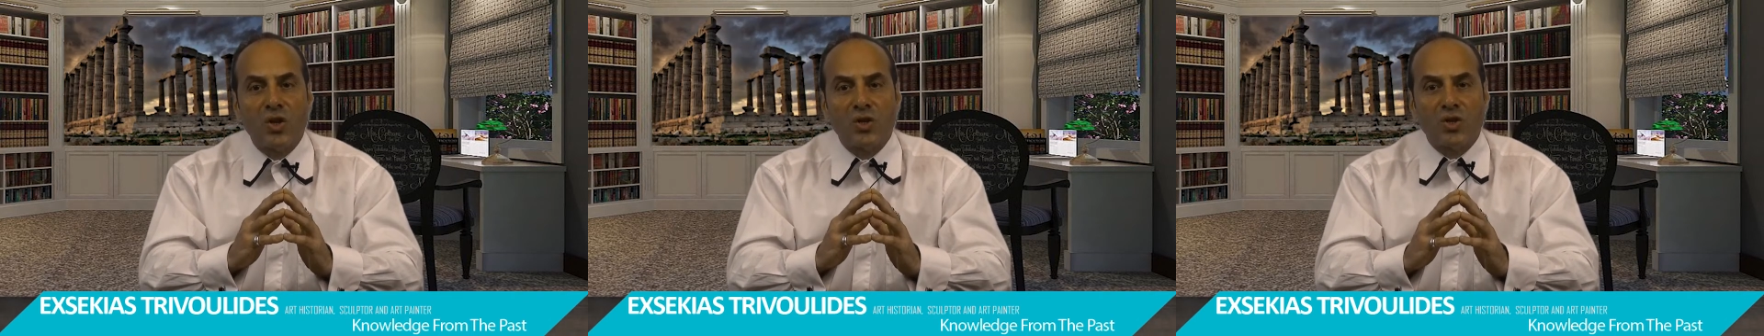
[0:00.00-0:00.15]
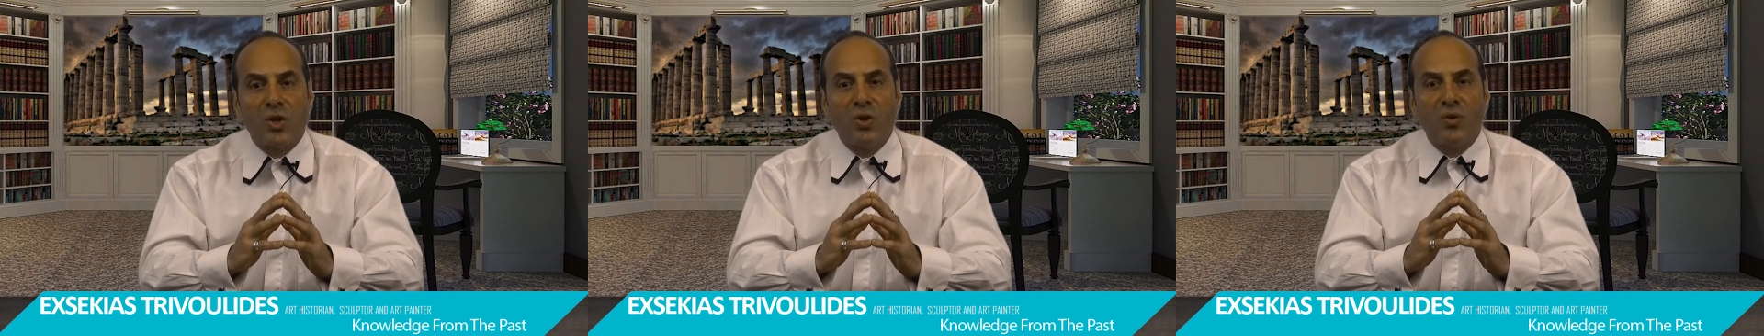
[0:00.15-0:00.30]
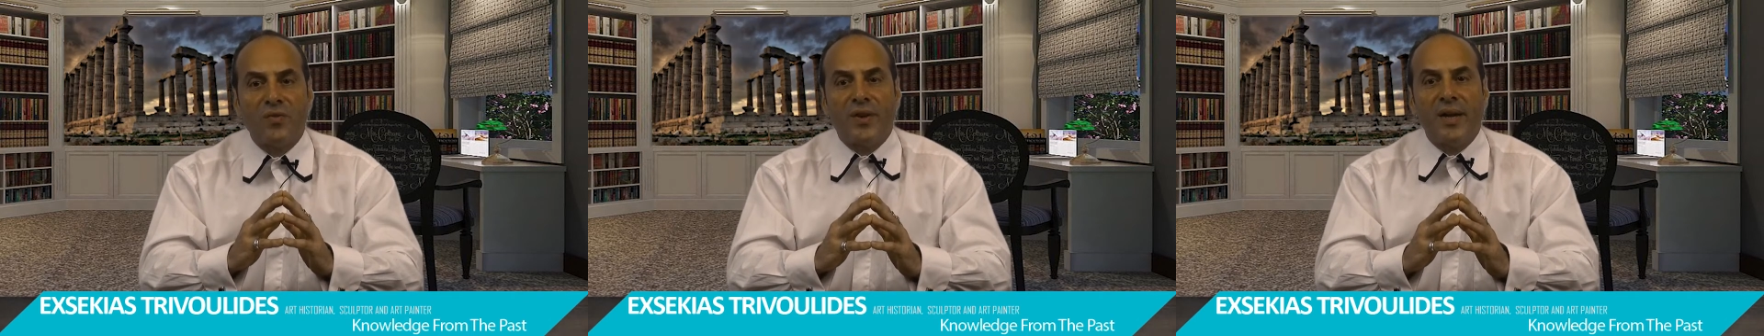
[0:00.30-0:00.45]

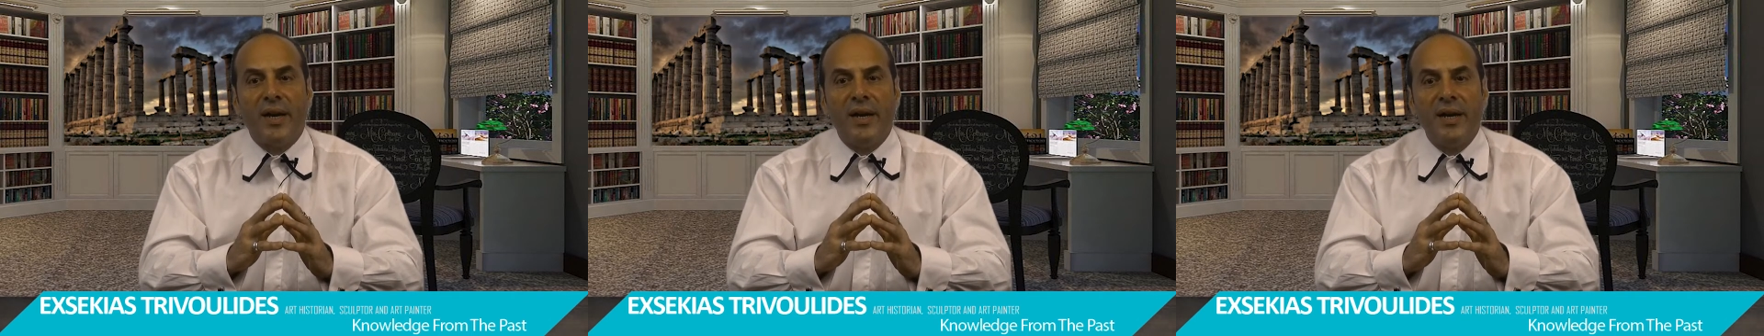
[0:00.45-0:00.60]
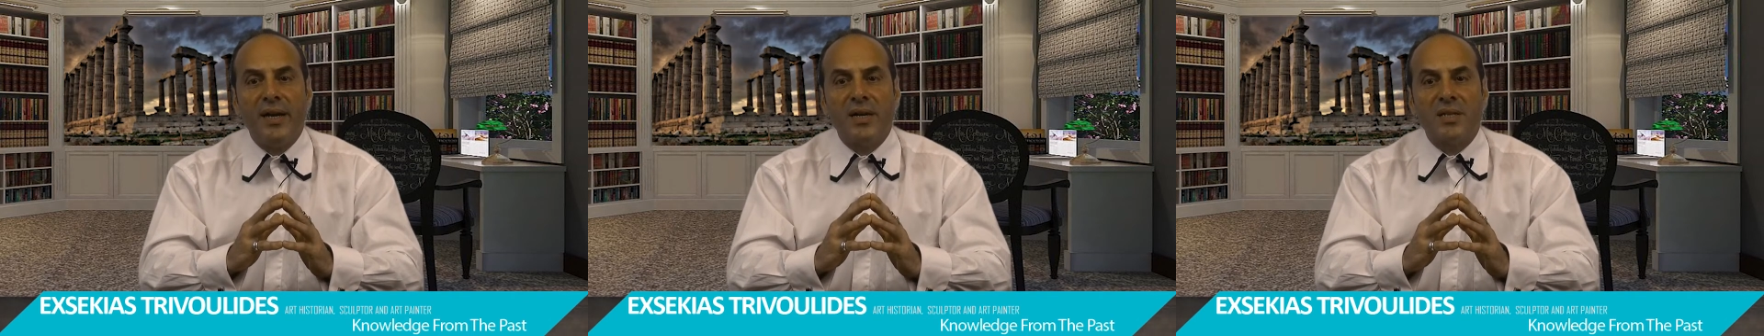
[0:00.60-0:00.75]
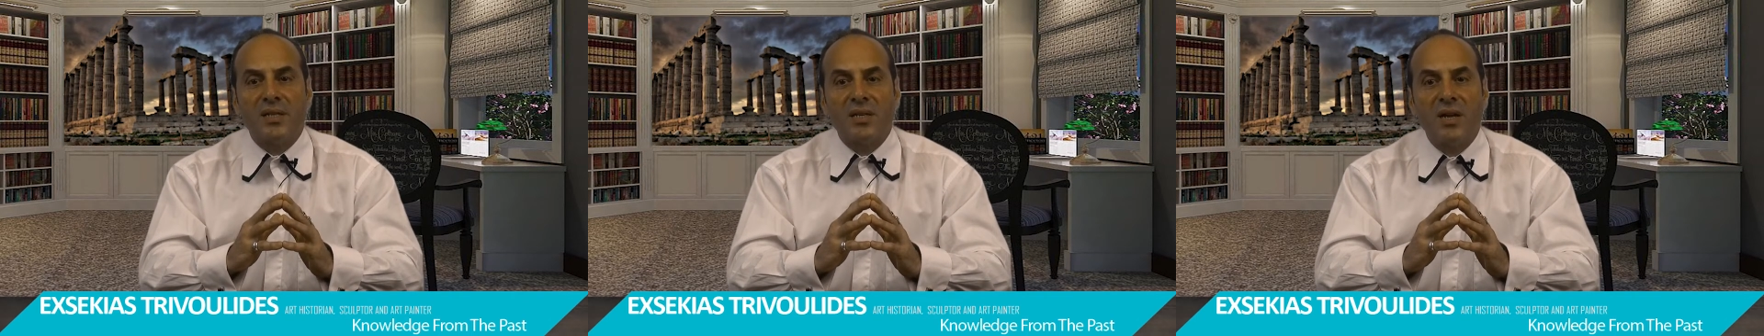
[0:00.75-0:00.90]
son of
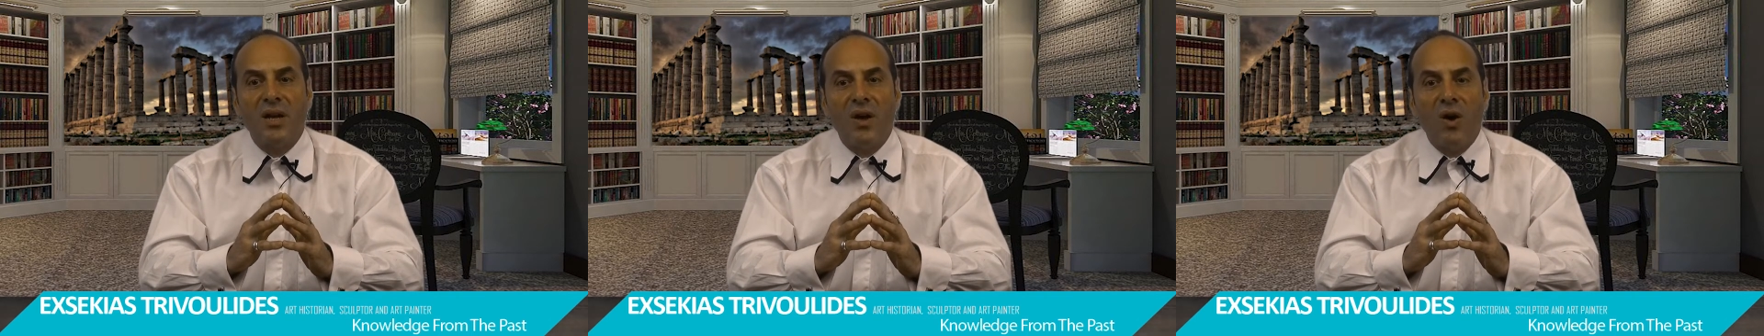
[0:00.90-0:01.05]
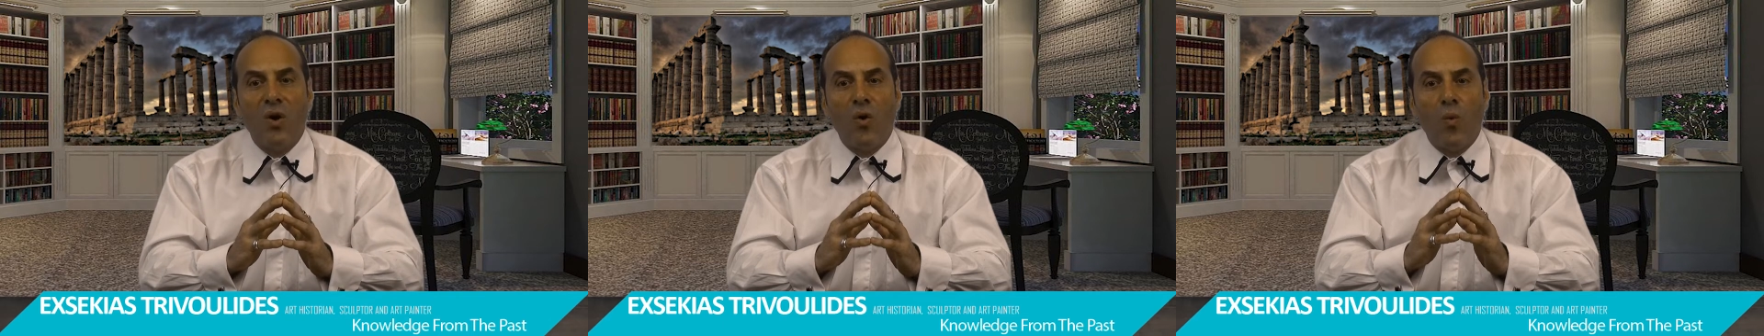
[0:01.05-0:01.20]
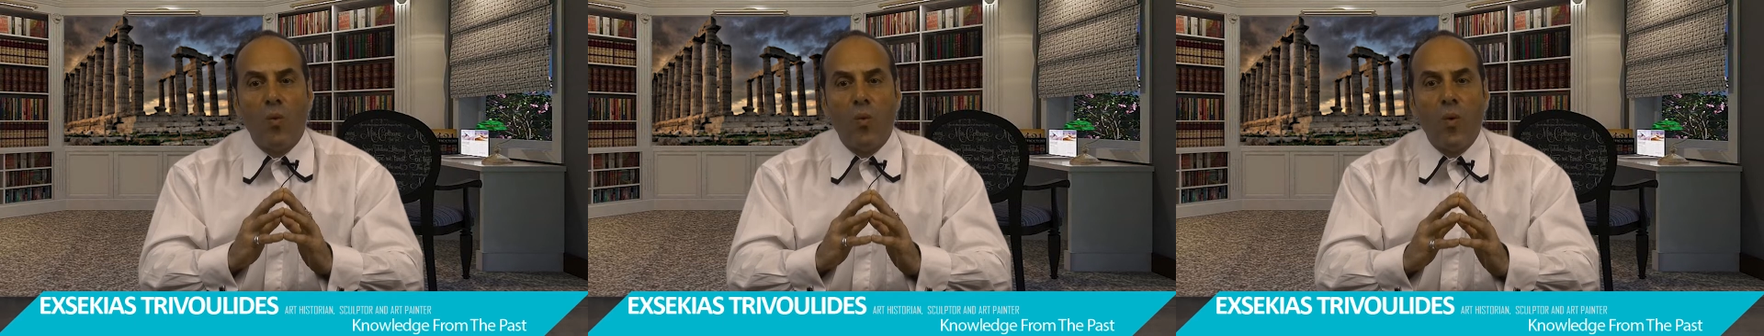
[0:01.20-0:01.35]
Cilix,
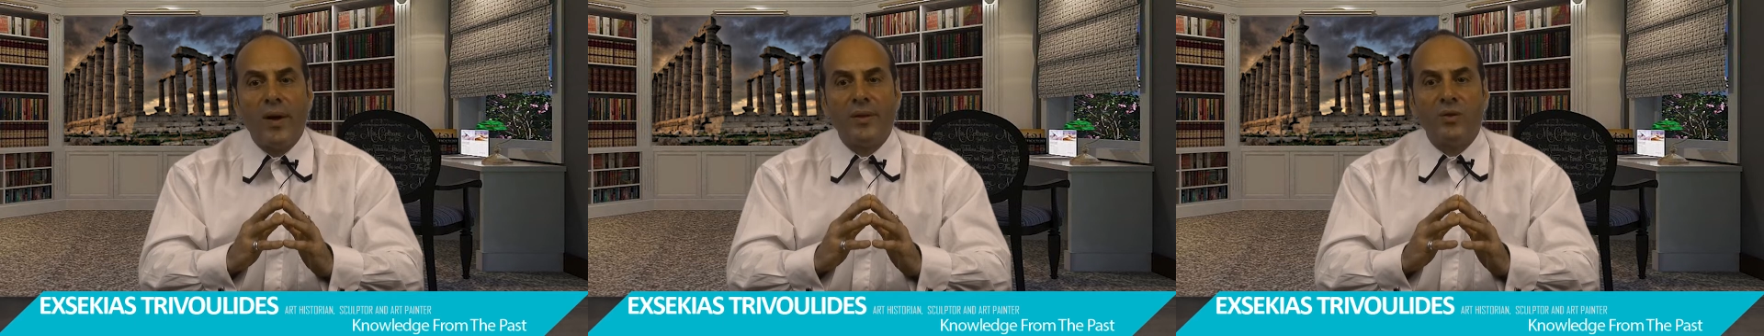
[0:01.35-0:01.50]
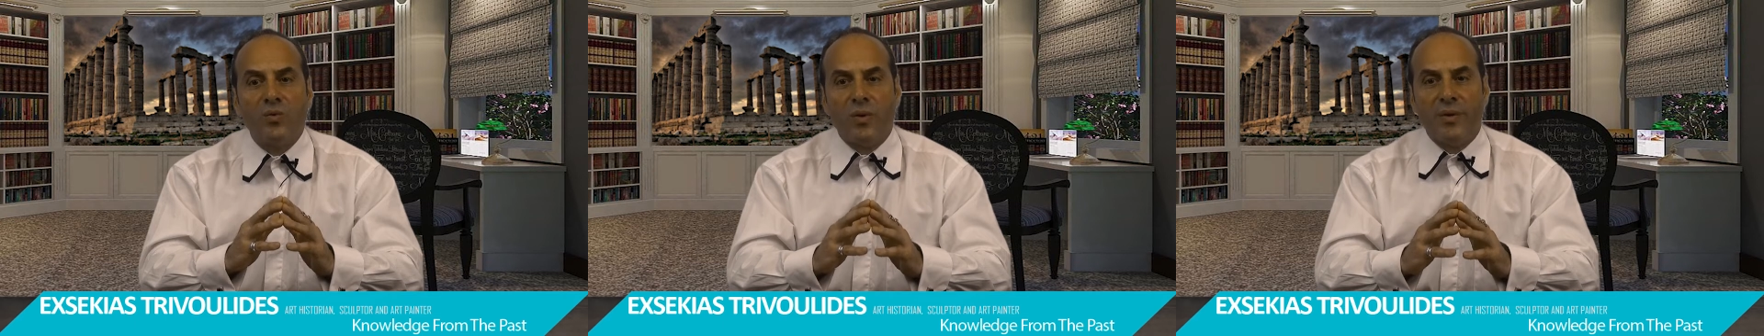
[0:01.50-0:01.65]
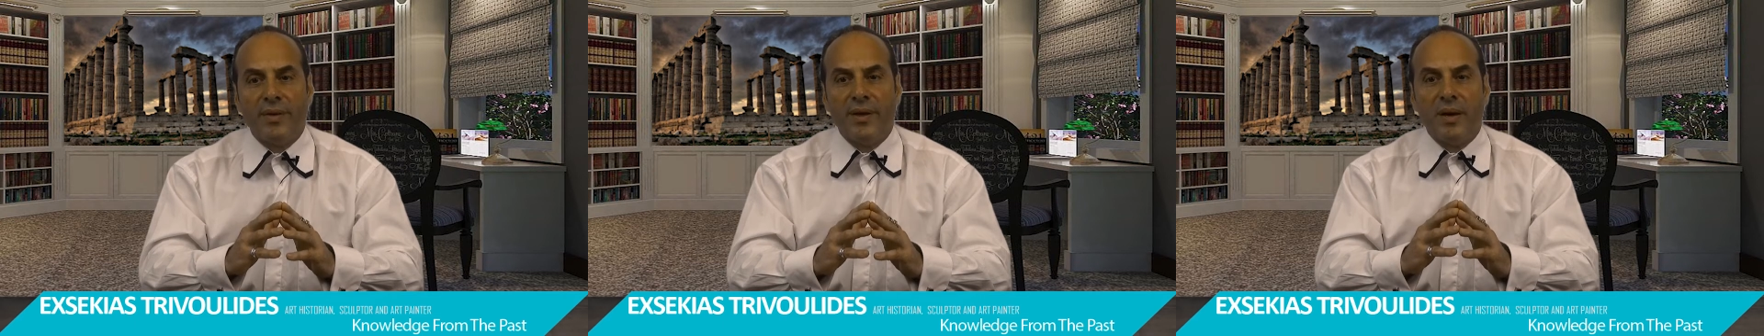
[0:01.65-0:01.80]
went
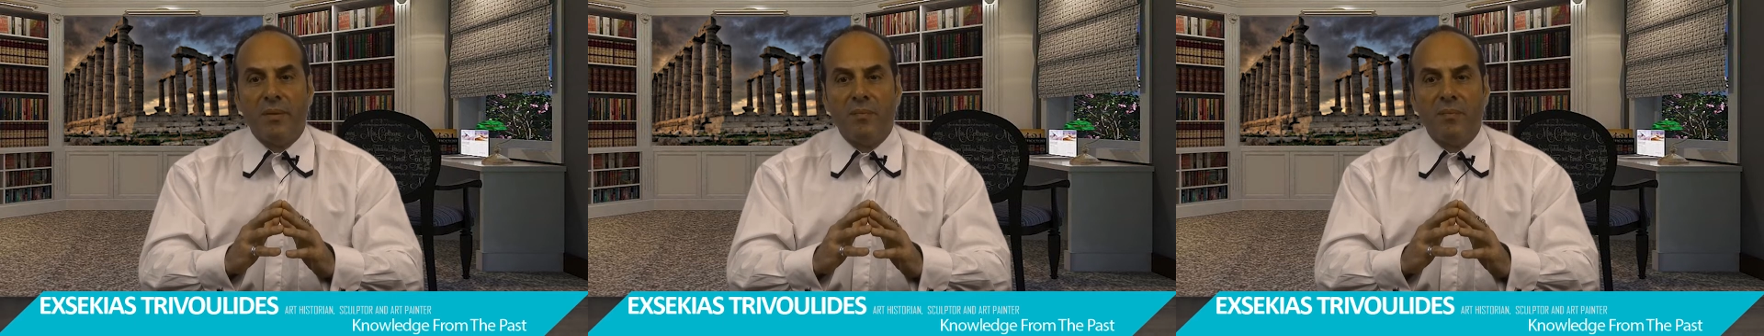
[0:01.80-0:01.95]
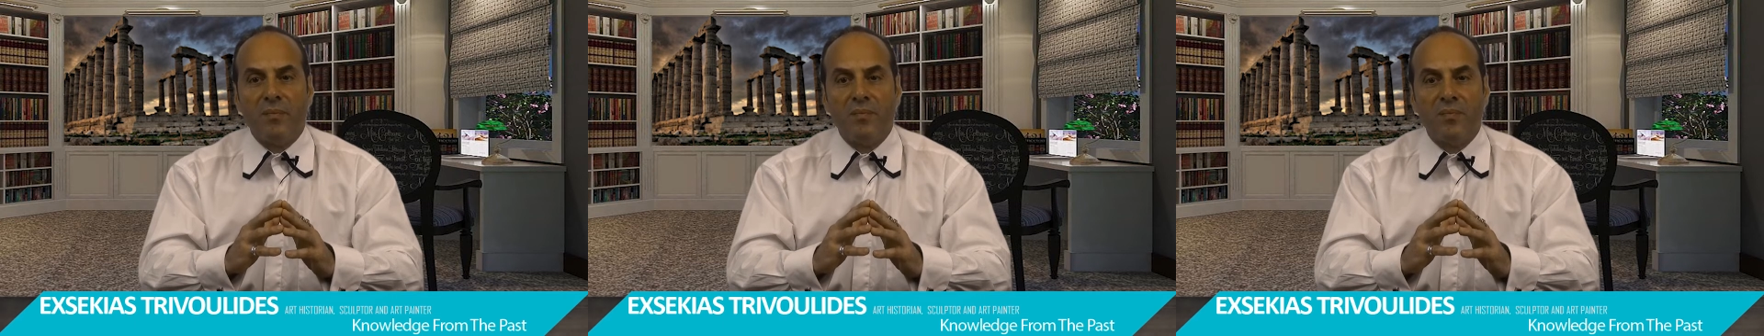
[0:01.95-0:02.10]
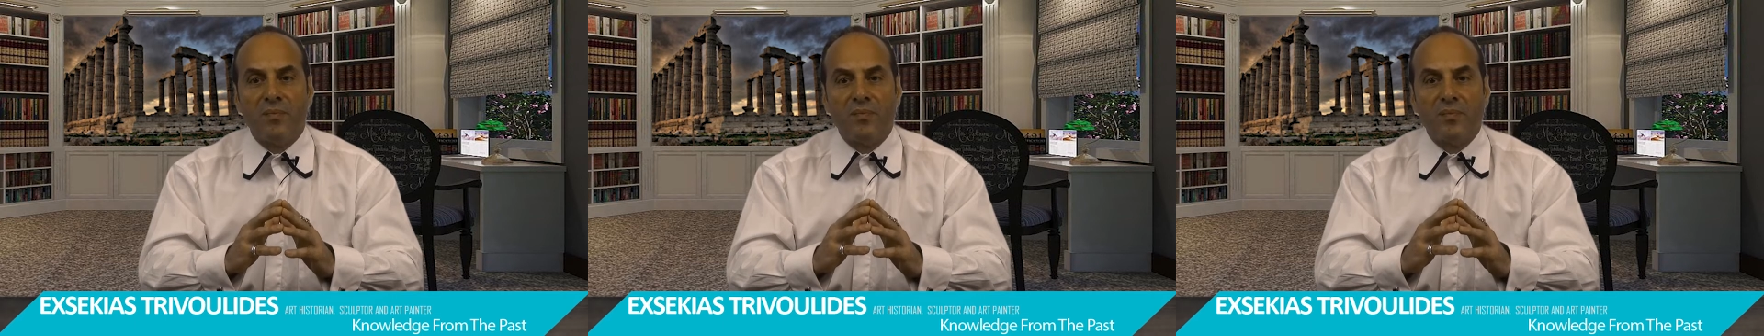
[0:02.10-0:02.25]
with them.